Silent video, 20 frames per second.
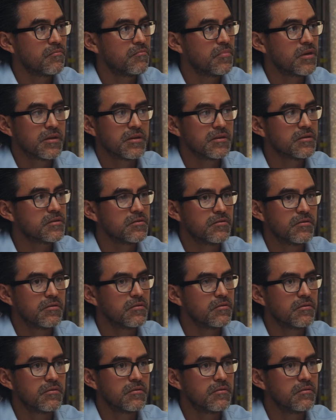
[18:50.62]
because
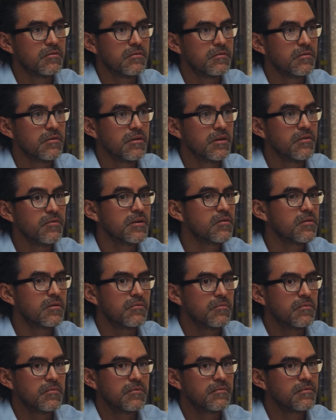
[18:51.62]
you're
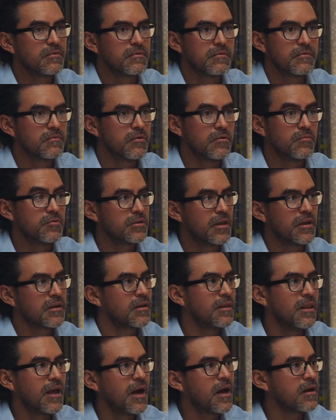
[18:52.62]
living almost like
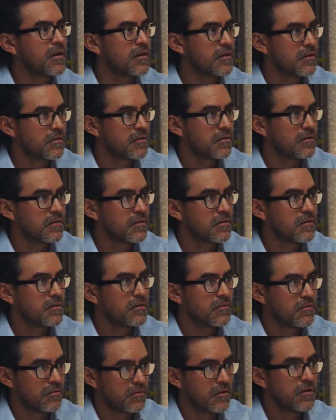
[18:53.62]
a lie,
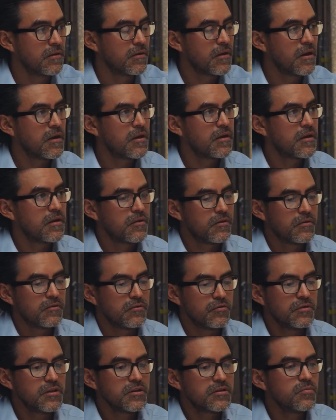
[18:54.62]
okay?
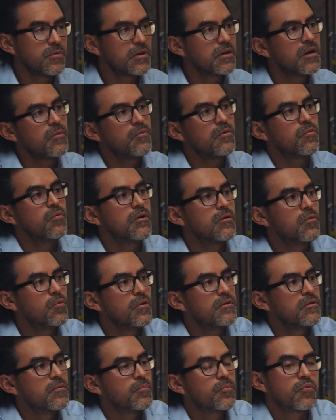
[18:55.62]
You need to become aware of
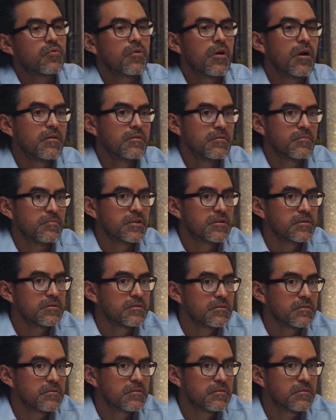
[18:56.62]
what the problem
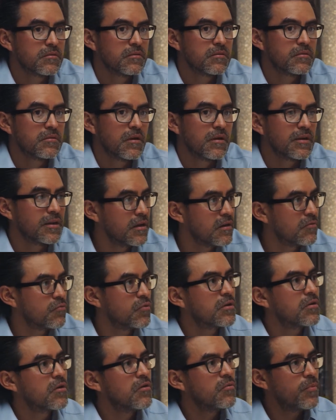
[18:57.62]
is. Again,
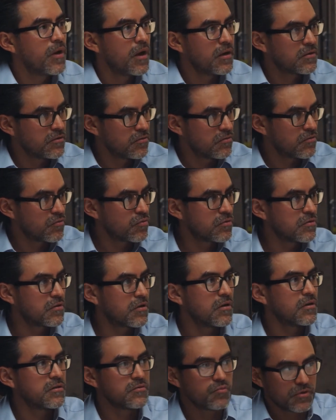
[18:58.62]
we go back to the root
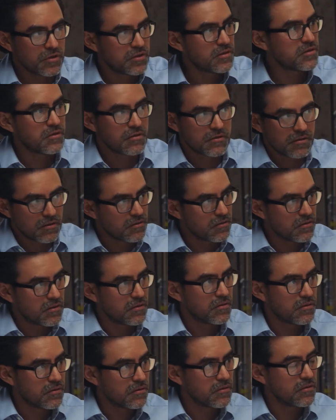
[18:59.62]
cause, which is
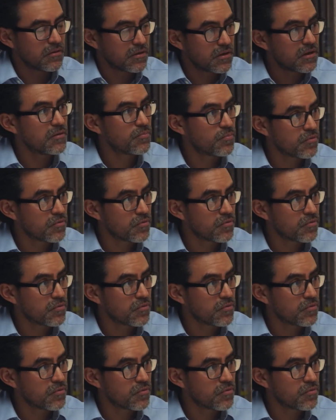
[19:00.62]
the key